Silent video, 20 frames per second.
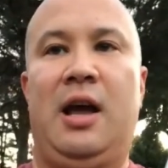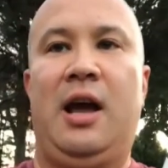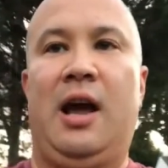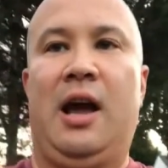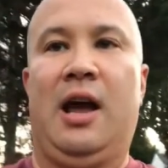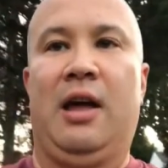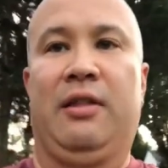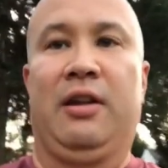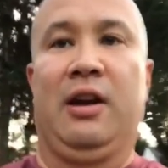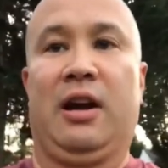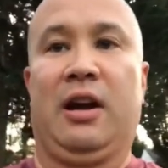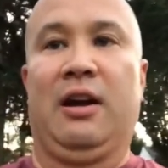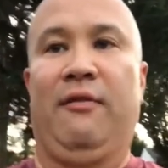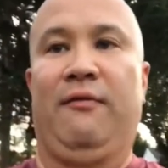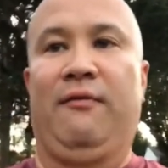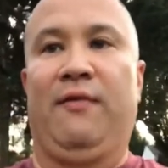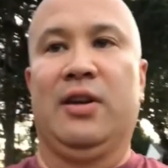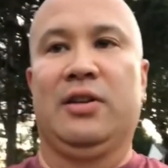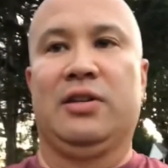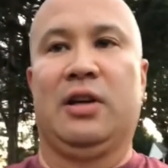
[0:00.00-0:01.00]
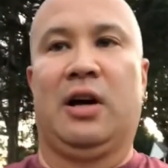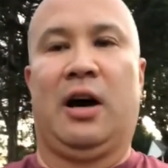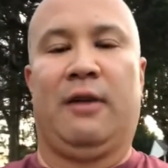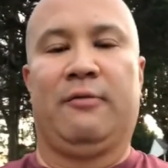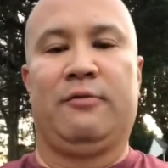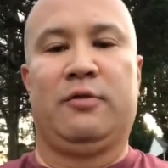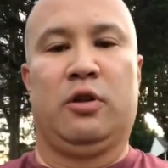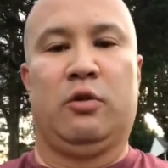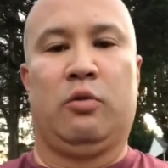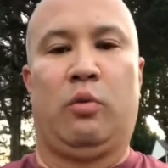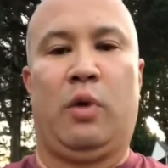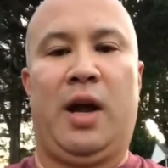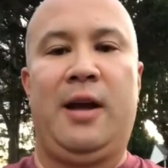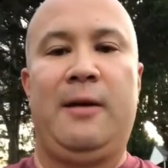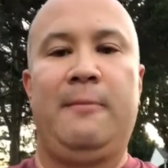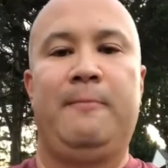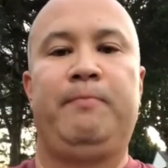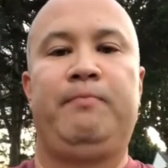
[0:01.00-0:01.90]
And then I'm gonna face it off to the right.